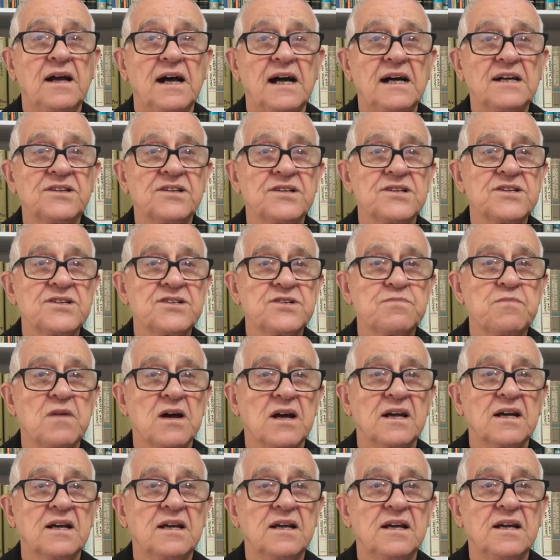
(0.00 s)
Others
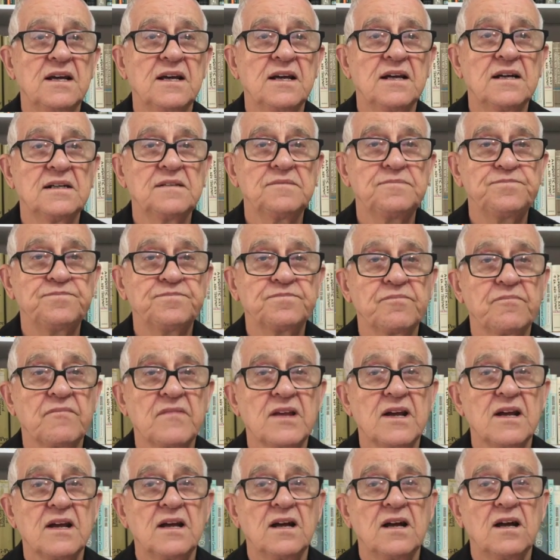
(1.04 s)
may um,
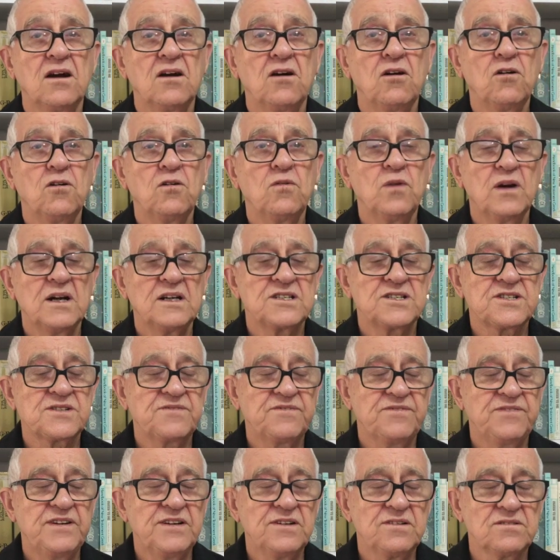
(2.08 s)
always
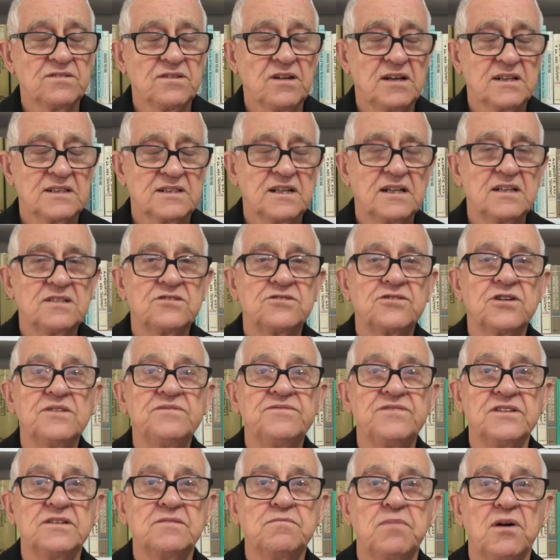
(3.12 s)
feel like they're
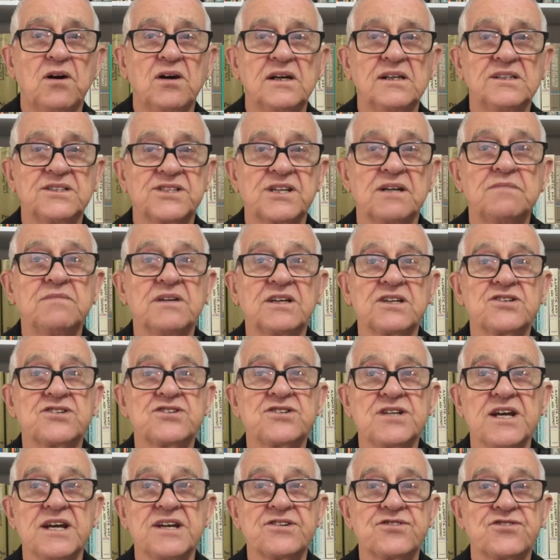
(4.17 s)
driven by some
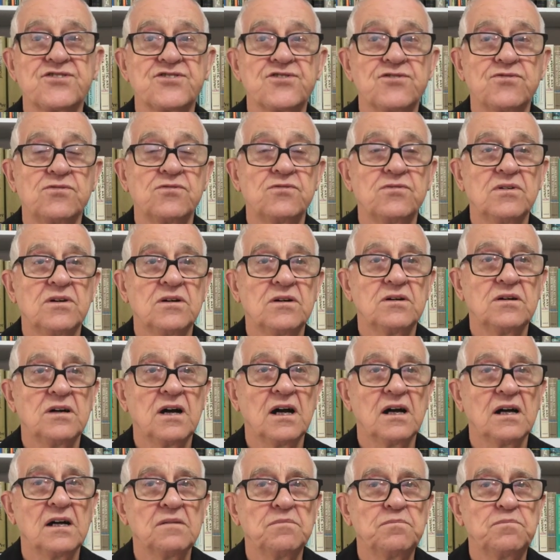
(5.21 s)
extential uh,
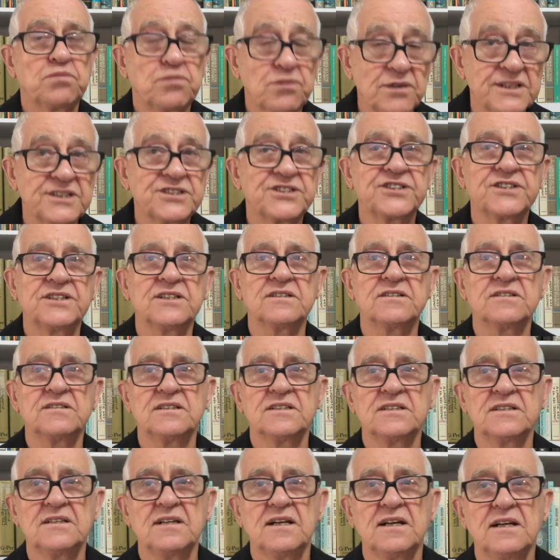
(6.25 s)
pressure,
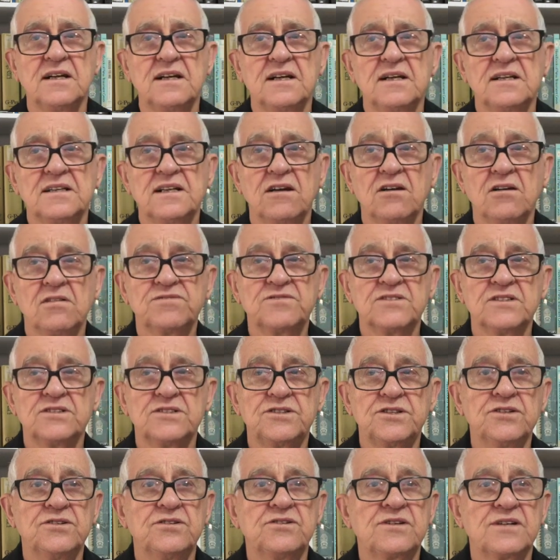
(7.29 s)
and they often
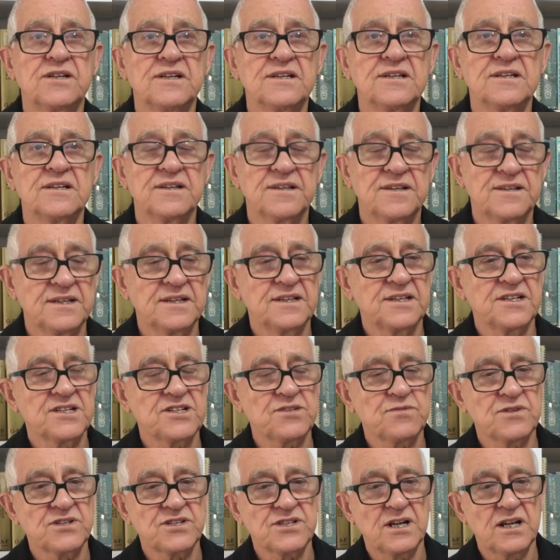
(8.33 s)
do things
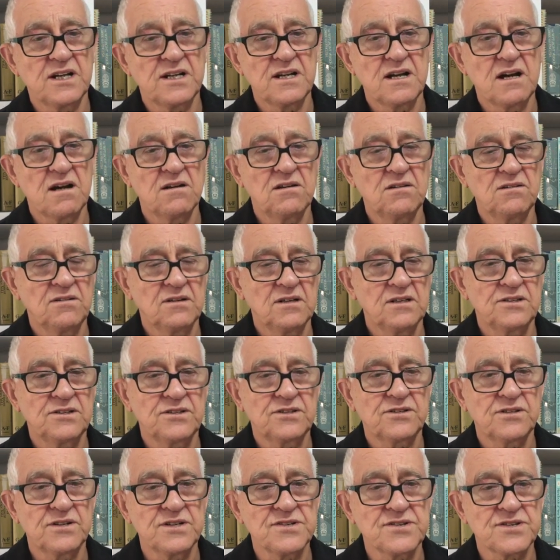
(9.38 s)
which they know are
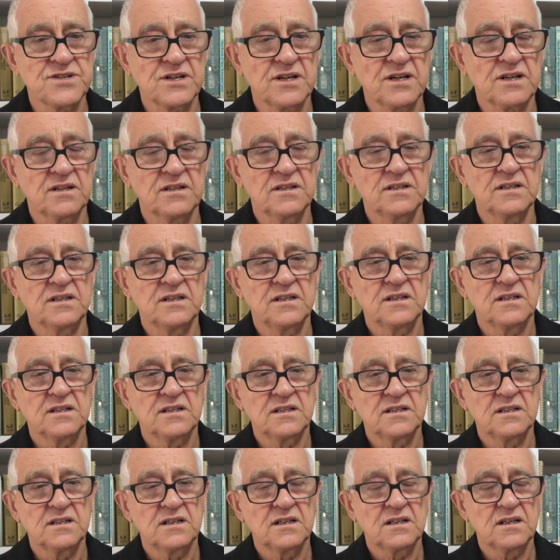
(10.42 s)
intrinsically
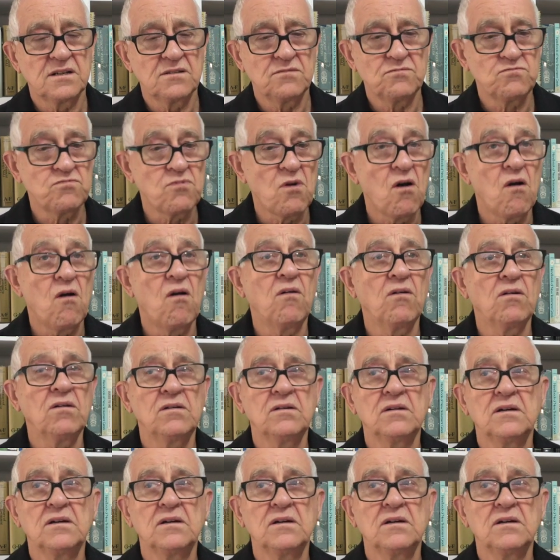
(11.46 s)
wrong.